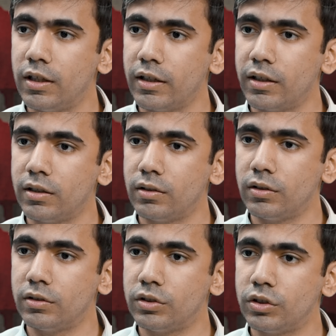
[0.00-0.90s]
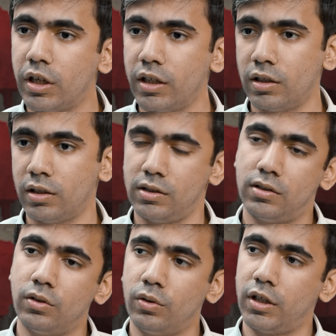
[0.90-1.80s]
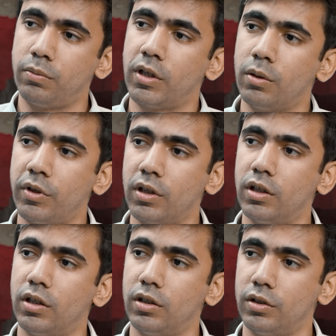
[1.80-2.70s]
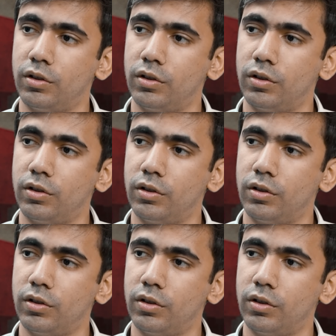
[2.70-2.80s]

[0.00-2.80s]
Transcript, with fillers: like that China is now like becoming a